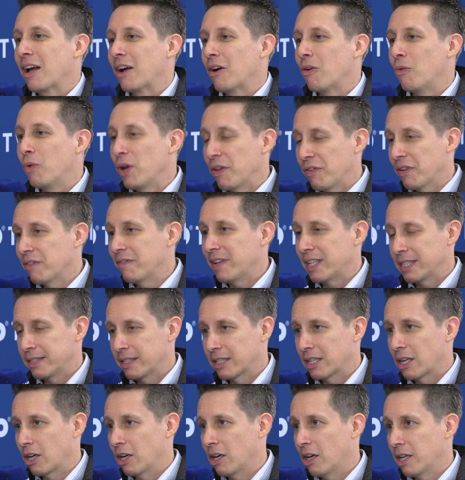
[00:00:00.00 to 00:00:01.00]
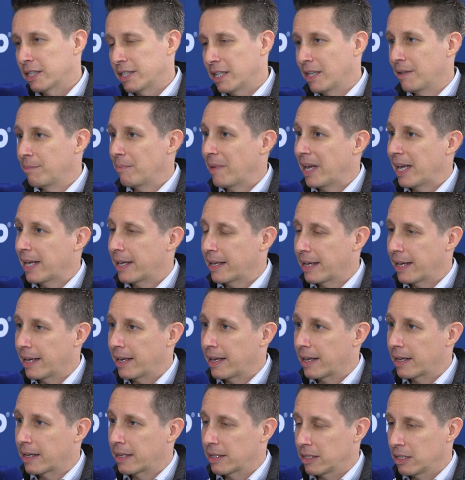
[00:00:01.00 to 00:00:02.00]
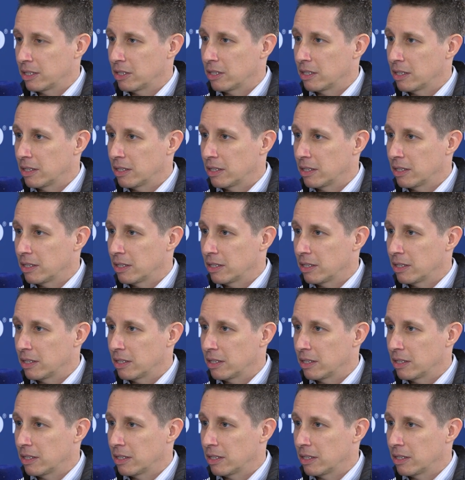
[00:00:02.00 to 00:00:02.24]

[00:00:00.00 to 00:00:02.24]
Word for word: We've invested a lot in making